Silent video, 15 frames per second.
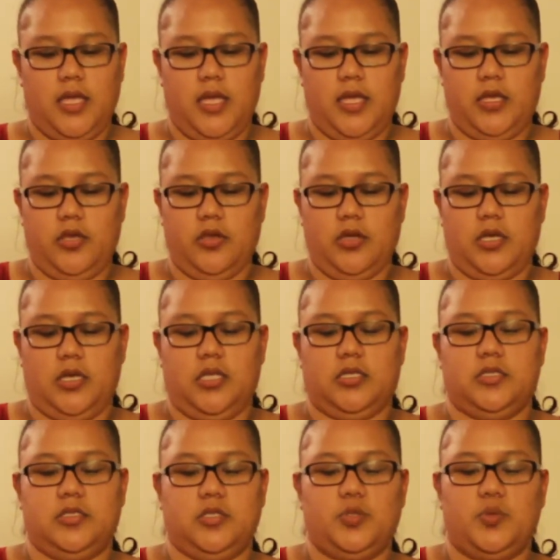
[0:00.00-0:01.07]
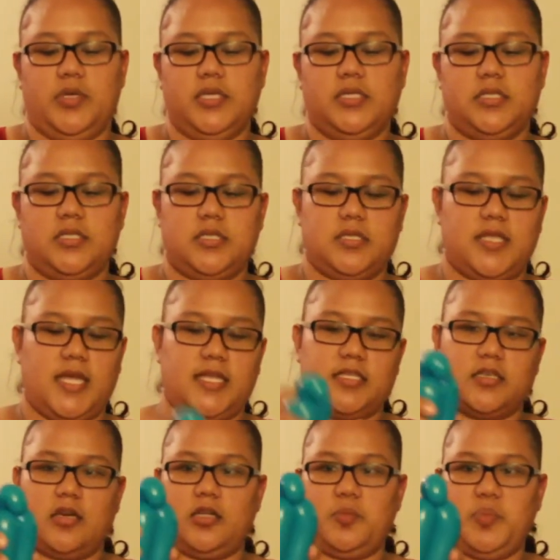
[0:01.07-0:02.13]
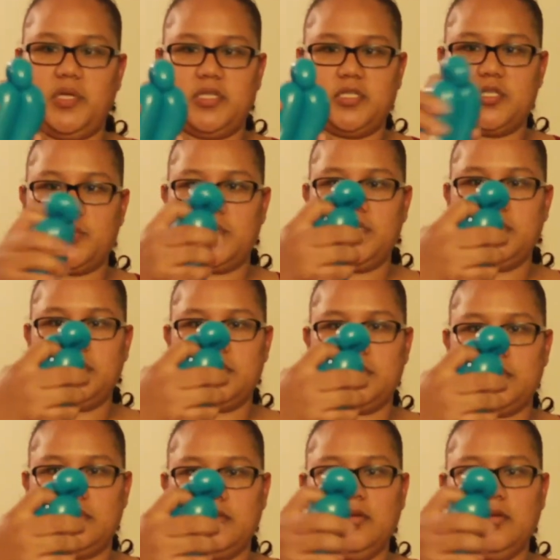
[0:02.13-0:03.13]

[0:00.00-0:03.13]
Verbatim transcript: and you're gonna twist. That is called a pinch twist